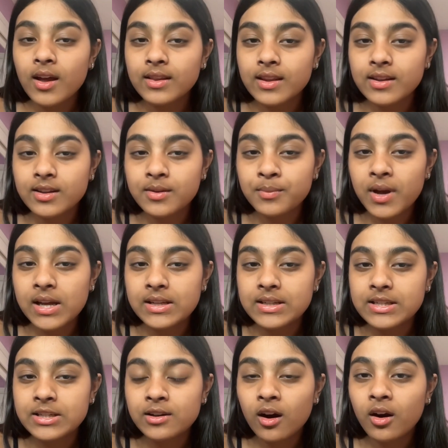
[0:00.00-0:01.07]
This is my
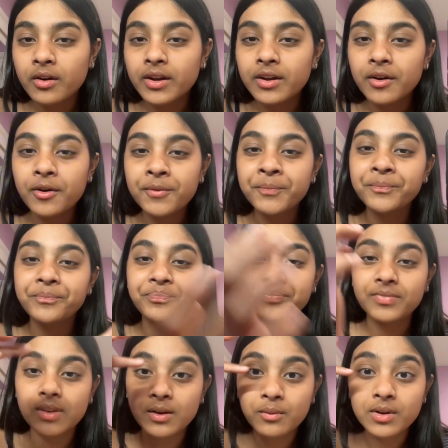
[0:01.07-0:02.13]
diario,
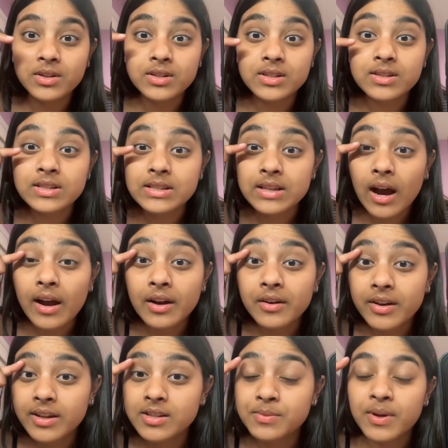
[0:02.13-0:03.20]
which is
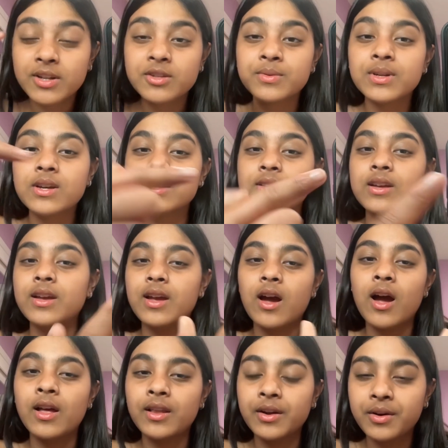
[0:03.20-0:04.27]
diary in Spanish, because
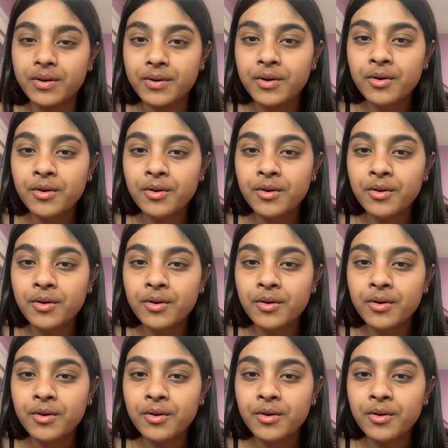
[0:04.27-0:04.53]
I like